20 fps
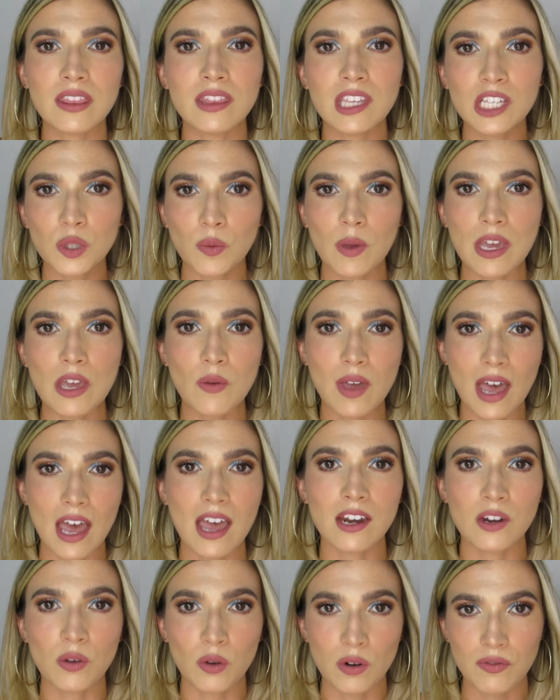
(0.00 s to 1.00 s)
This way you get
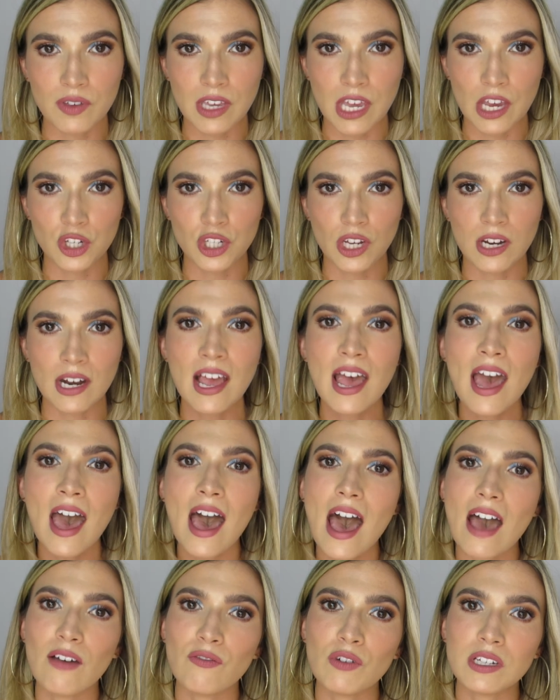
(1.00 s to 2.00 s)
a notification
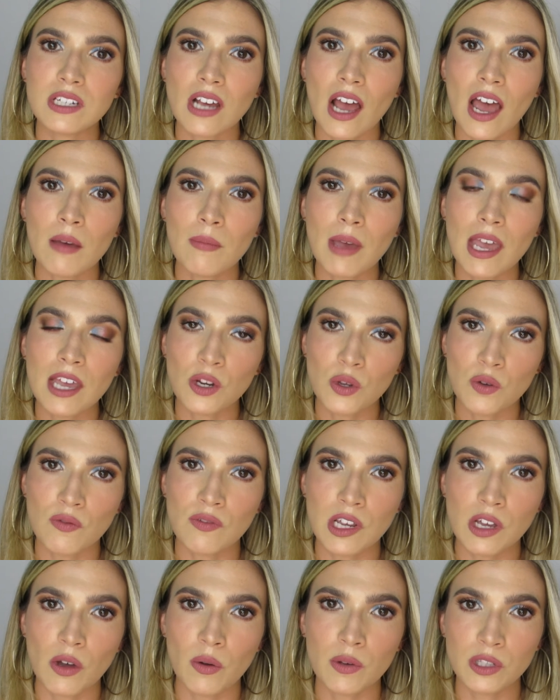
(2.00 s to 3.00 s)
every time a new
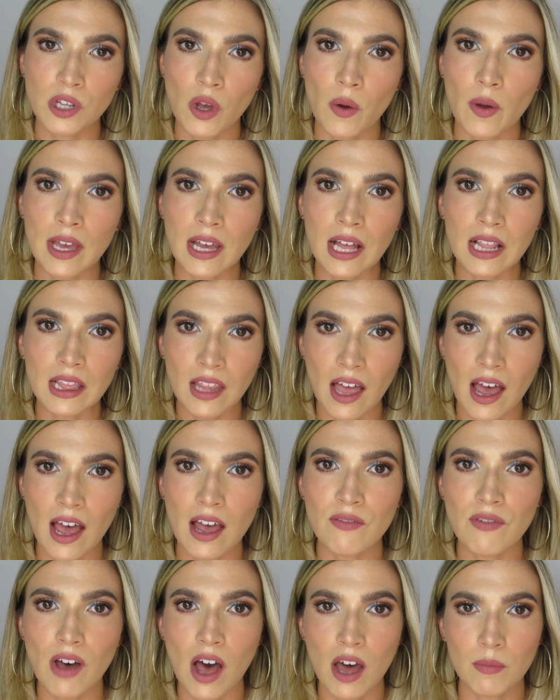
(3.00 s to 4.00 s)
video is going
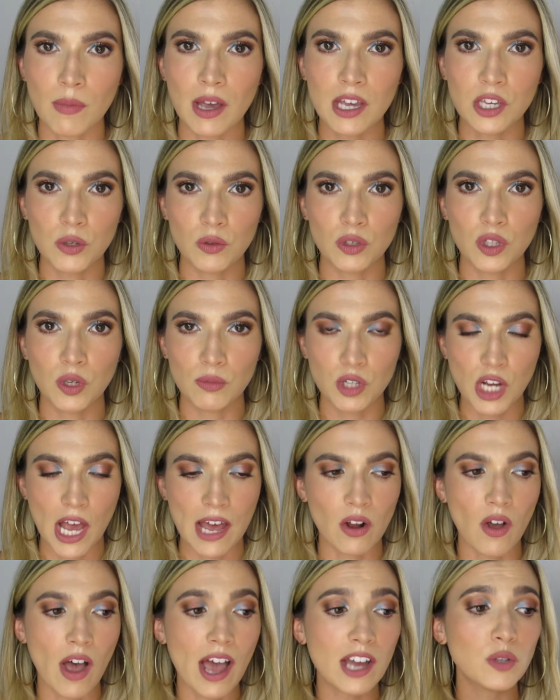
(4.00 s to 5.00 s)
live on my YouTube
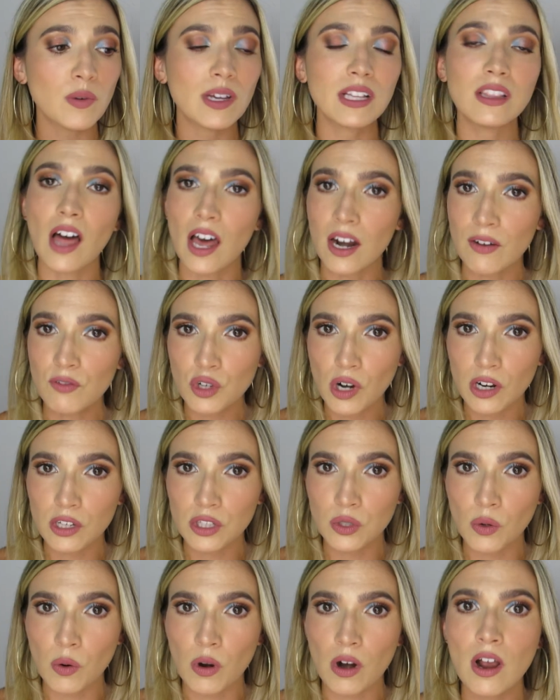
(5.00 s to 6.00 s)
channel. I do a lot of
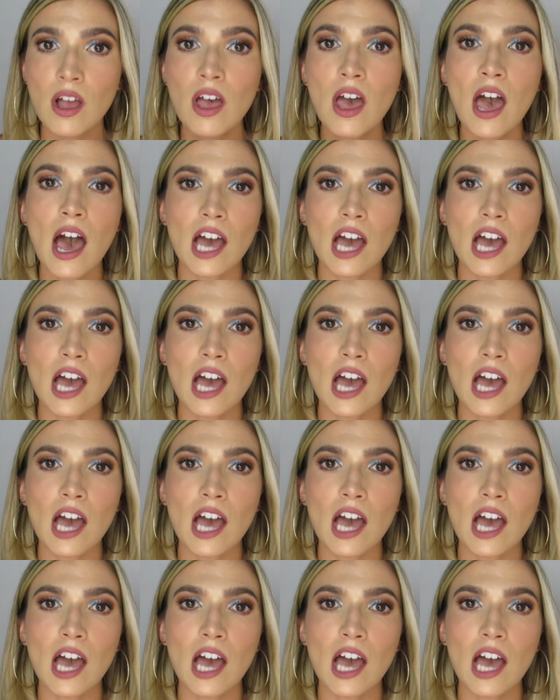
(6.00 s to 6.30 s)
drugstore.